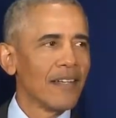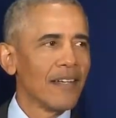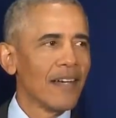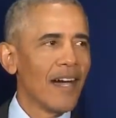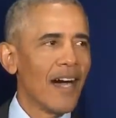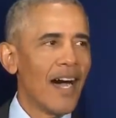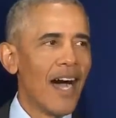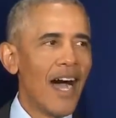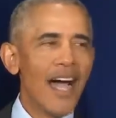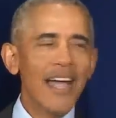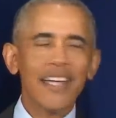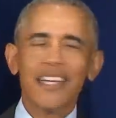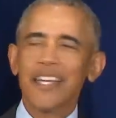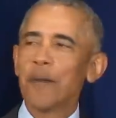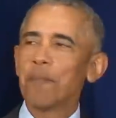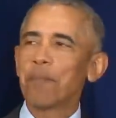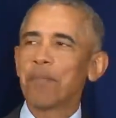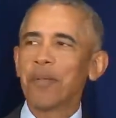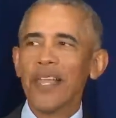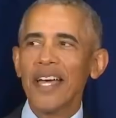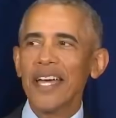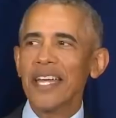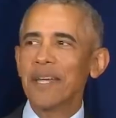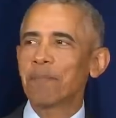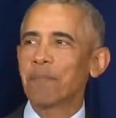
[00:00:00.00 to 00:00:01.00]
I
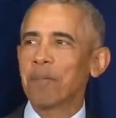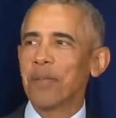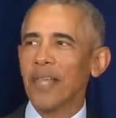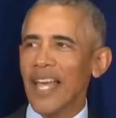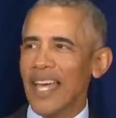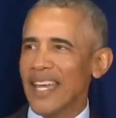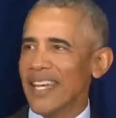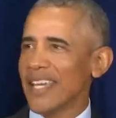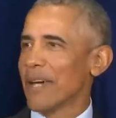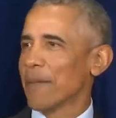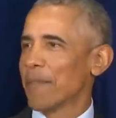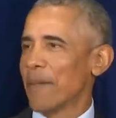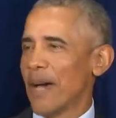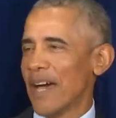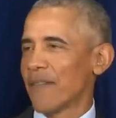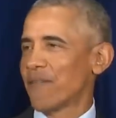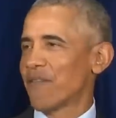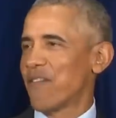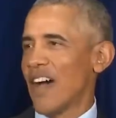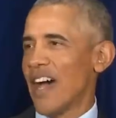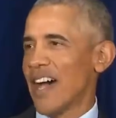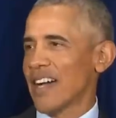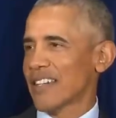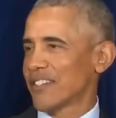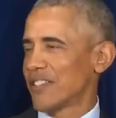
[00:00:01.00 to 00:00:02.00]
complained plenty about
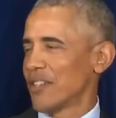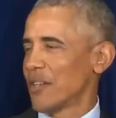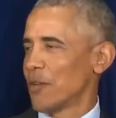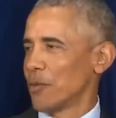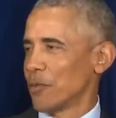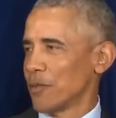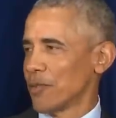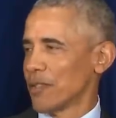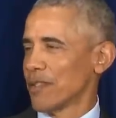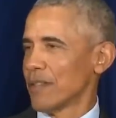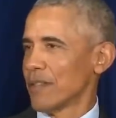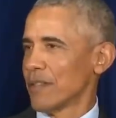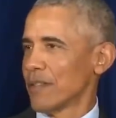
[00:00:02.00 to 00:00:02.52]
Fox News,